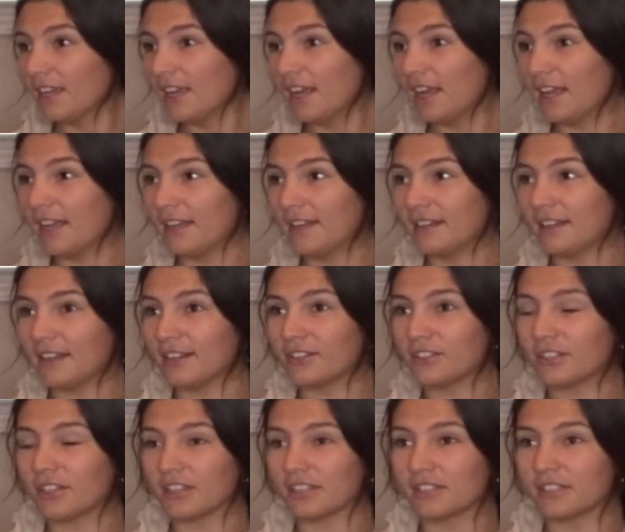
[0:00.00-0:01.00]
And
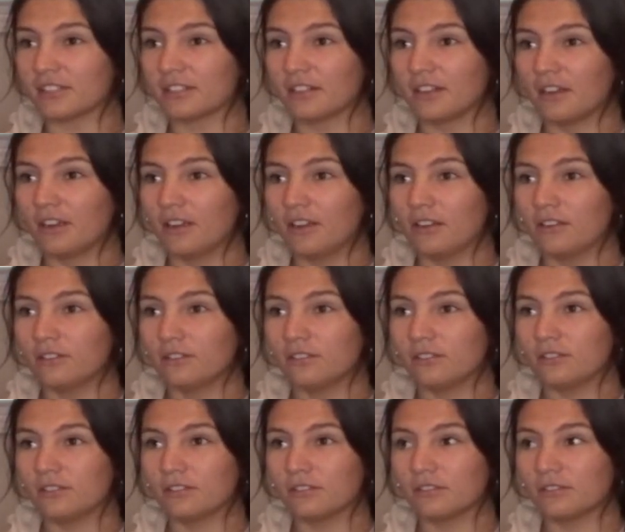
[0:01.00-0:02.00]
it's just
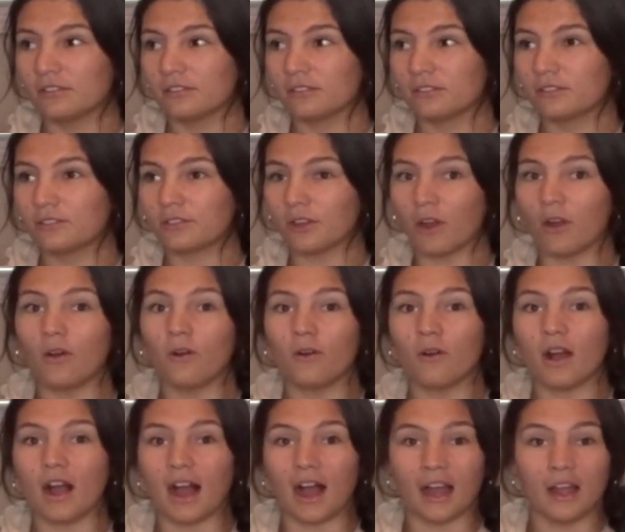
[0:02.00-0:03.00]

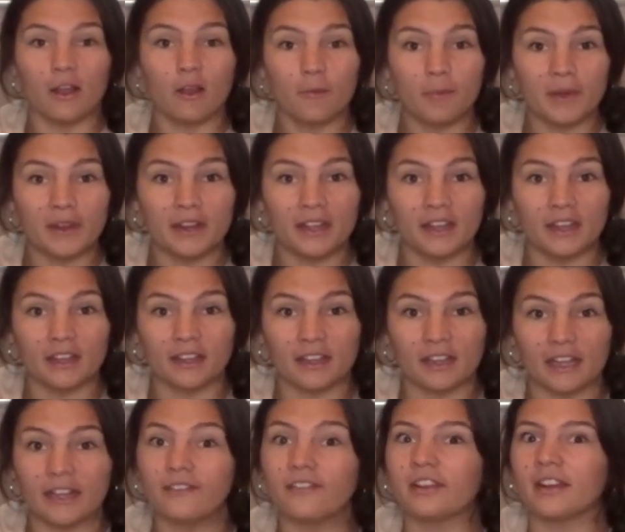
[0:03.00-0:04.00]
so eye-opening,
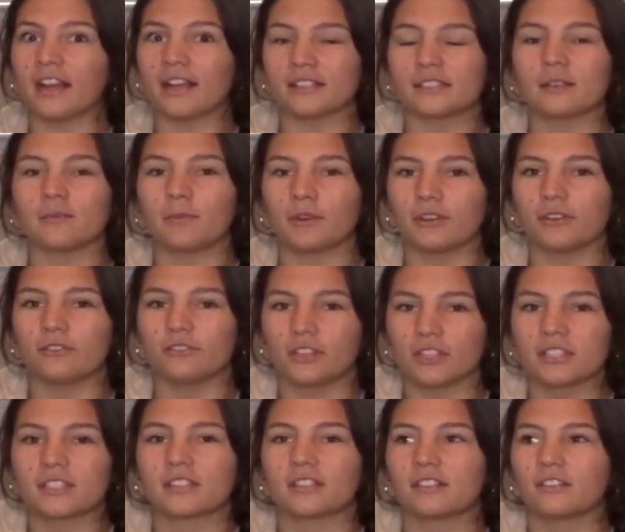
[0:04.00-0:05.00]
even as someone who
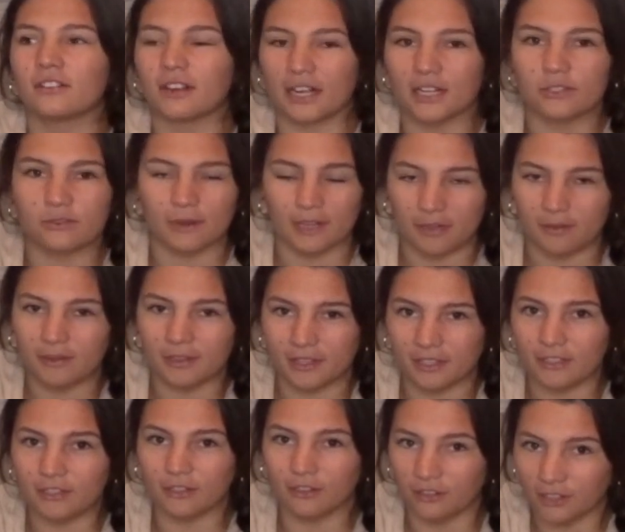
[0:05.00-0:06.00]
just graduated with
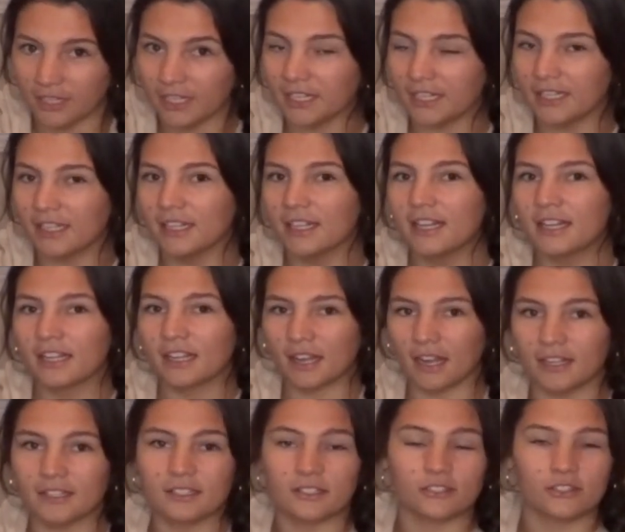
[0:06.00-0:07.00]
a degree
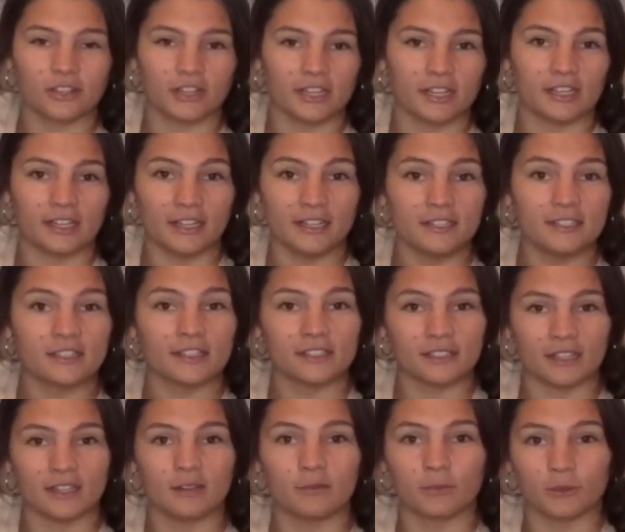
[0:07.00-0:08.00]
concentrated in
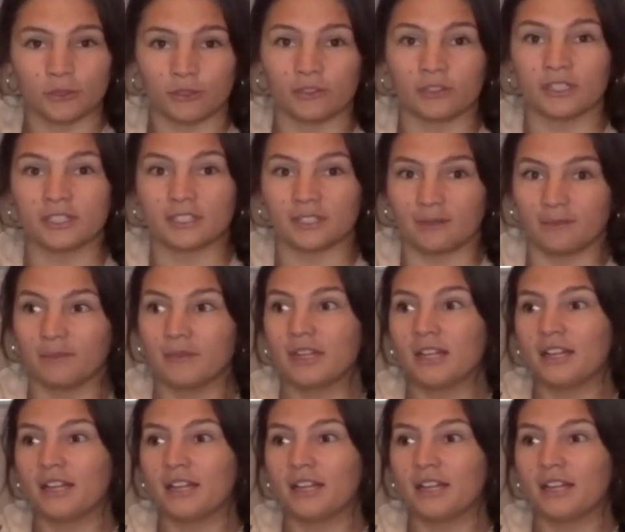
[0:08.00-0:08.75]
sustainable tourism.